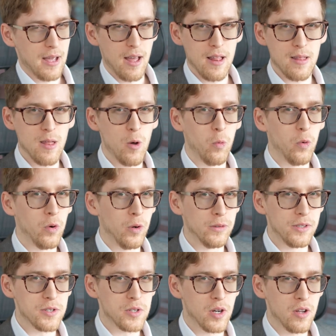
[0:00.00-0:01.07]
the
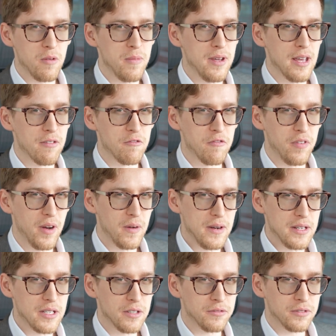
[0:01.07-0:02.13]
world is going to be a very
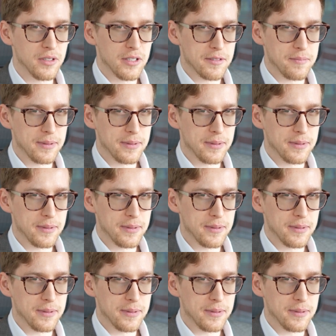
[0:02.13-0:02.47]
different